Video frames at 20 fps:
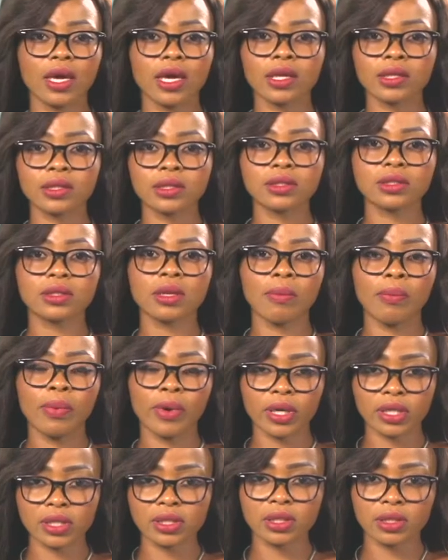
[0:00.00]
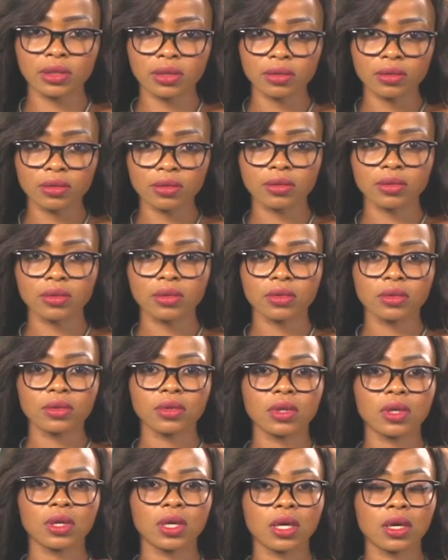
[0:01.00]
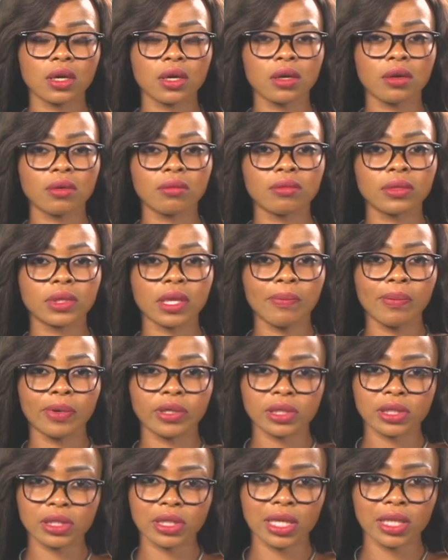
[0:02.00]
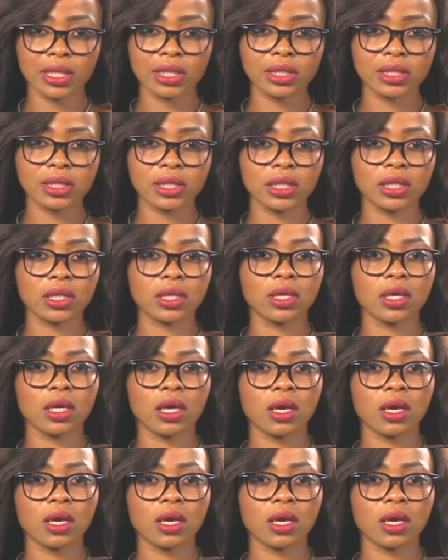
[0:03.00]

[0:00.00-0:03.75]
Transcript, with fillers: It's the person, um, the personality.